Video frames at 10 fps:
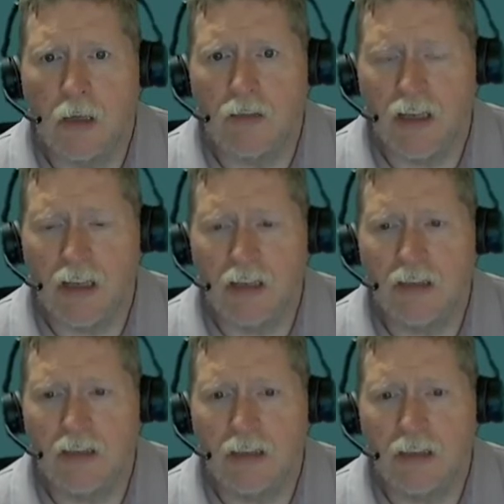
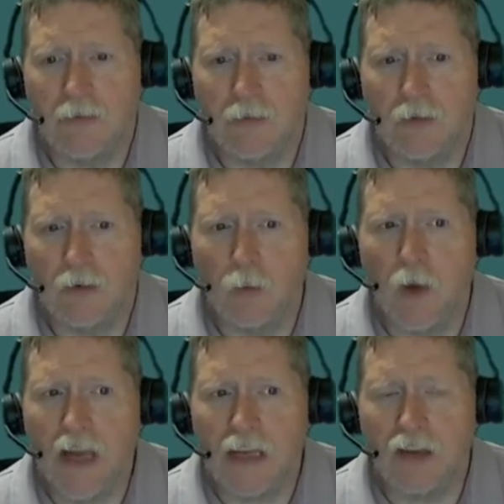taken
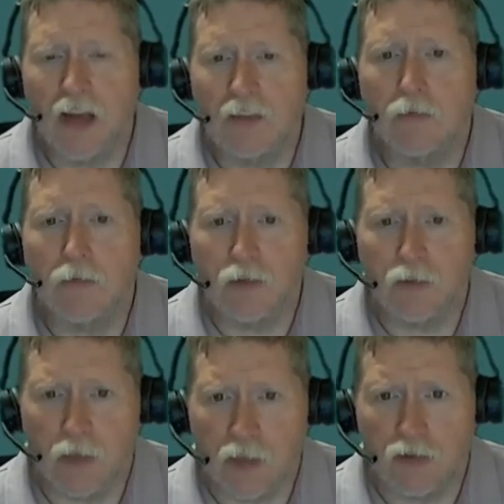away a lot of the
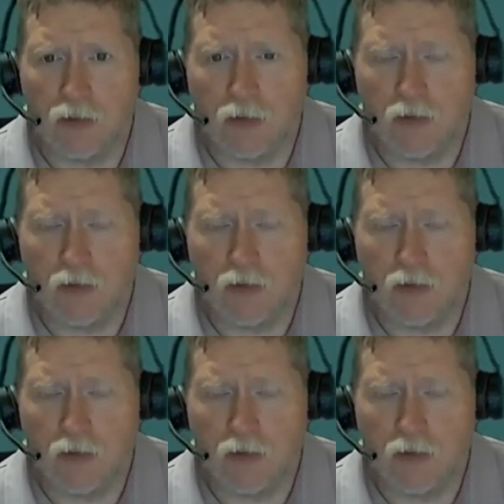restrictions.